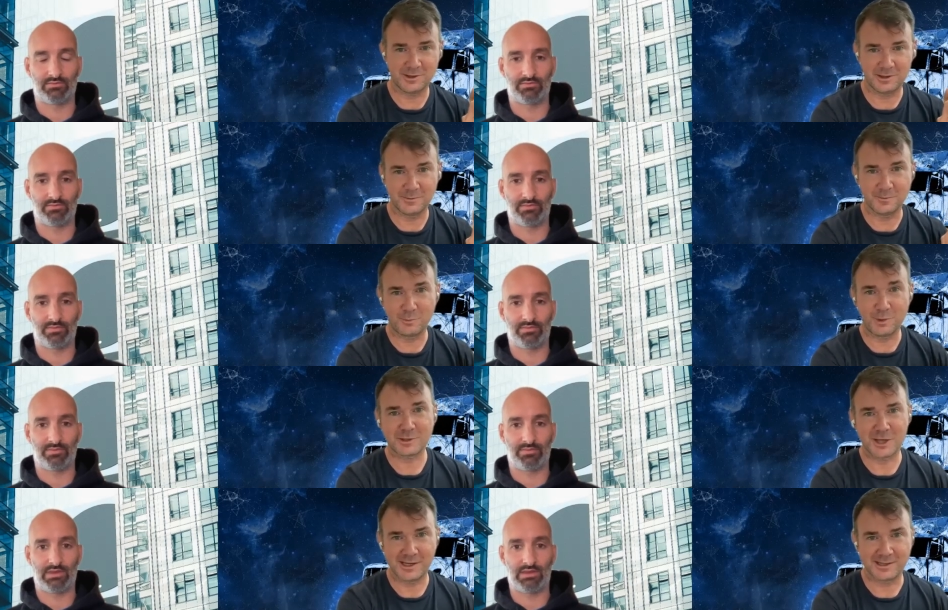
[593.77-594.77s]

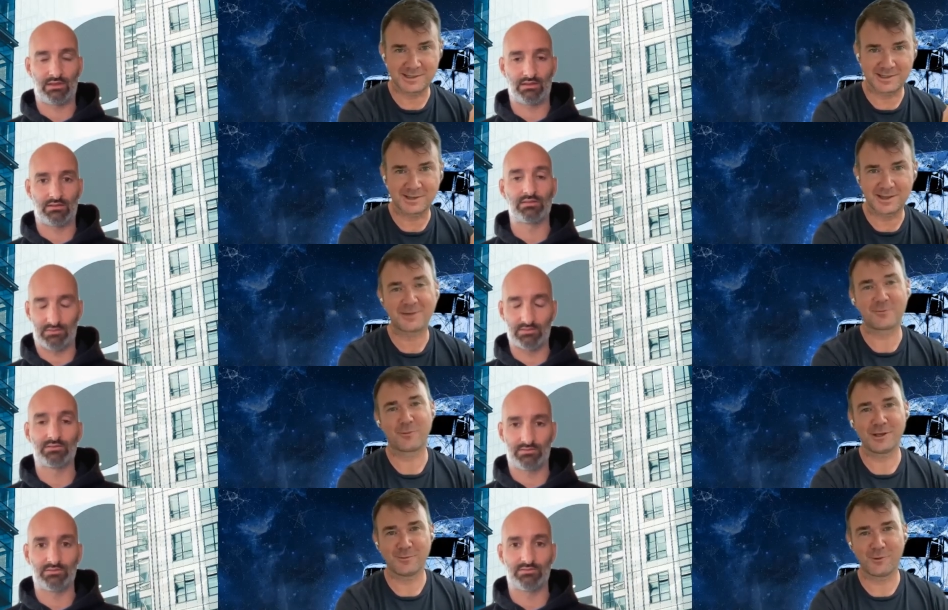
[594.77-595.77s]
Speaker 1: blockchain is
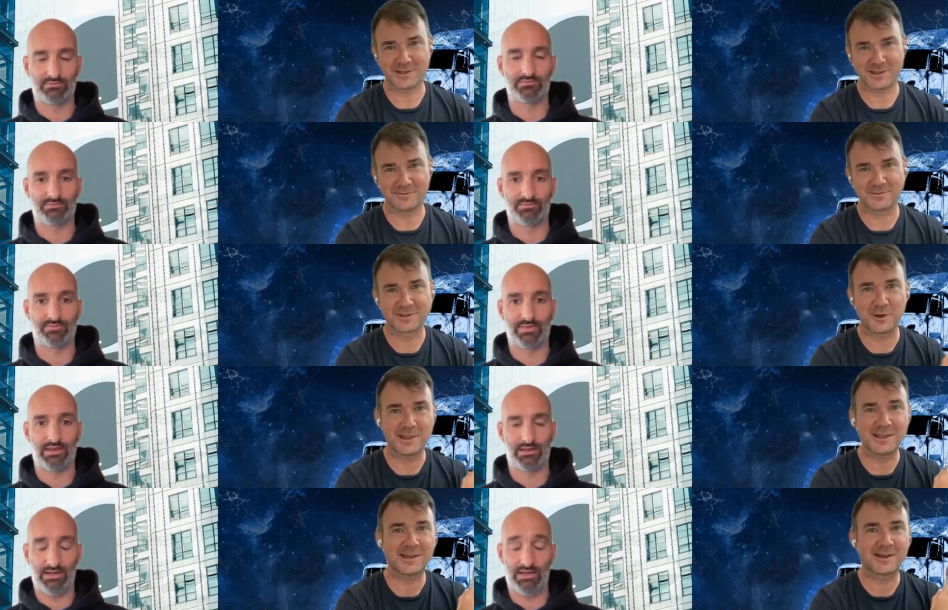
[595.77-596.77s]
pretty impressive. So
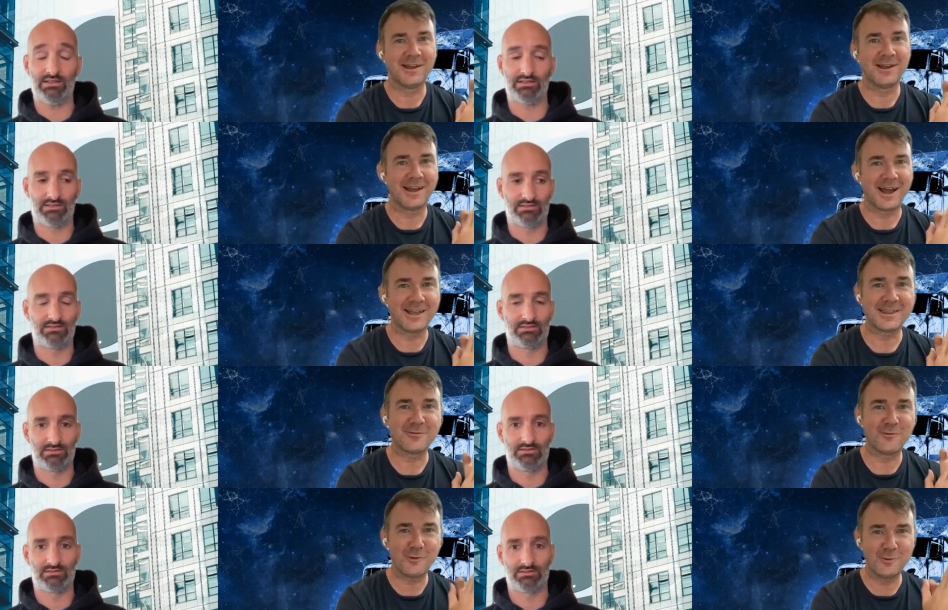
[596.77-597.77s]
I think I
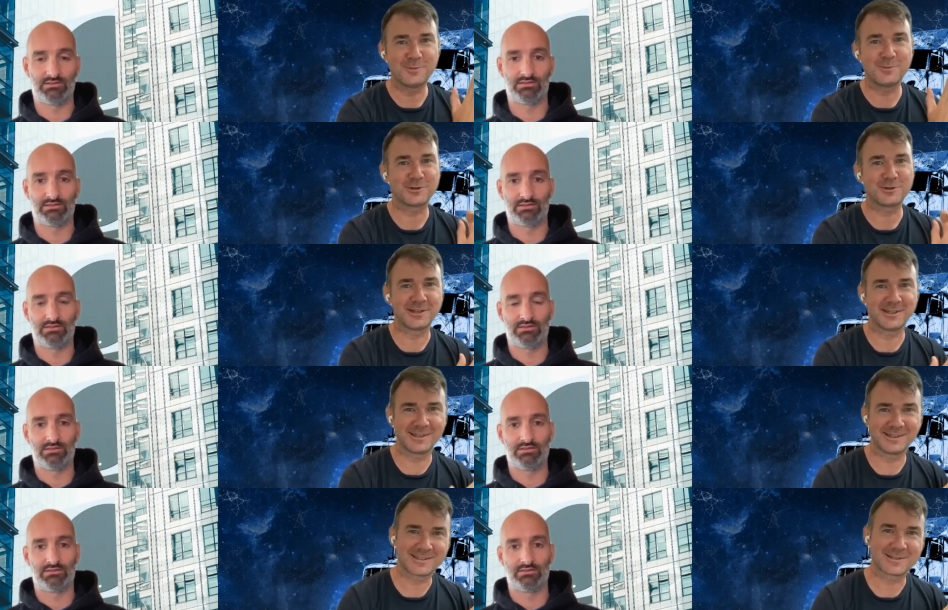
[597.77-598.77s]
think we'll be
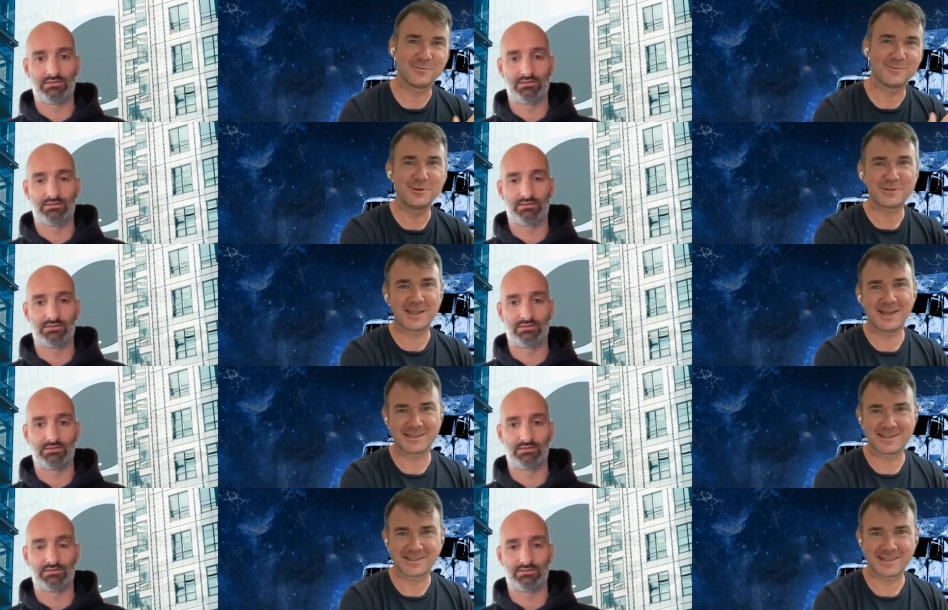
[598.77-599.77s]
pushing some use
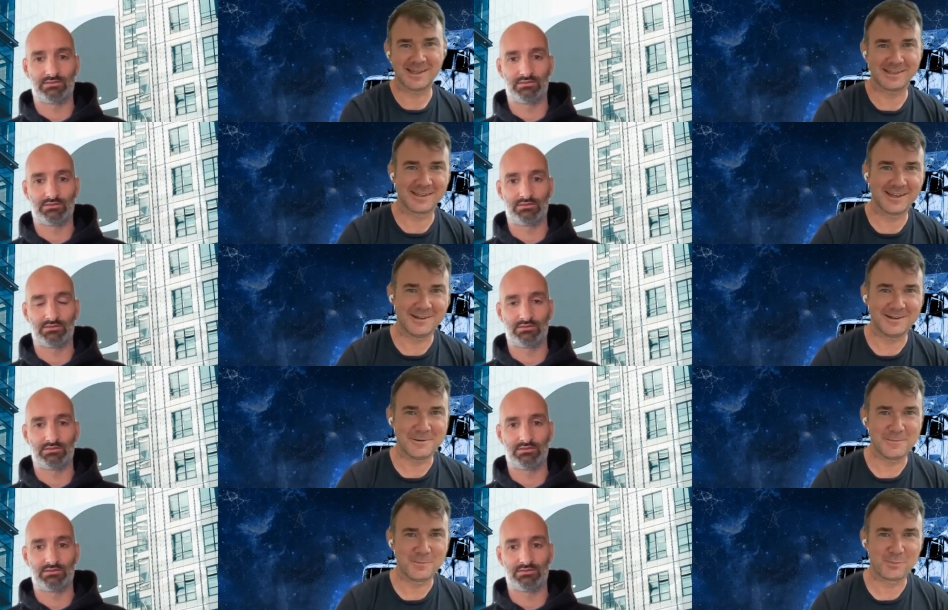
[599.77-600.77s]
cases that
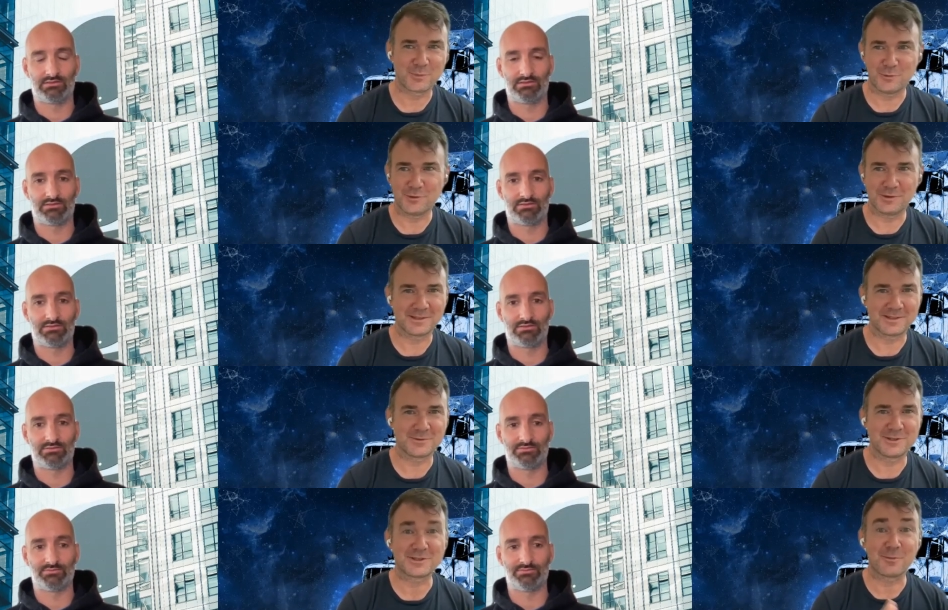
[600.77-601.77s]
will
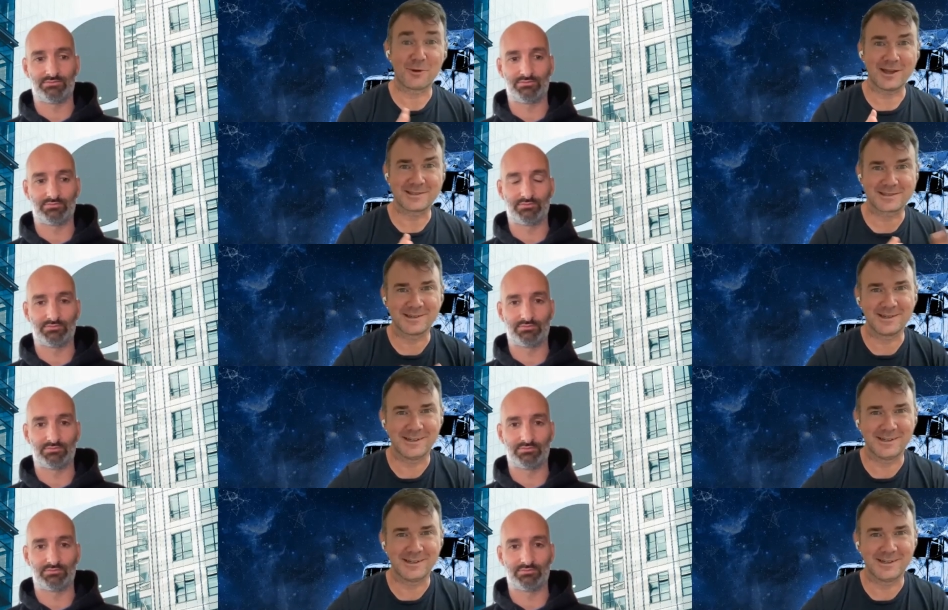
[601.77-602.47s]
surprise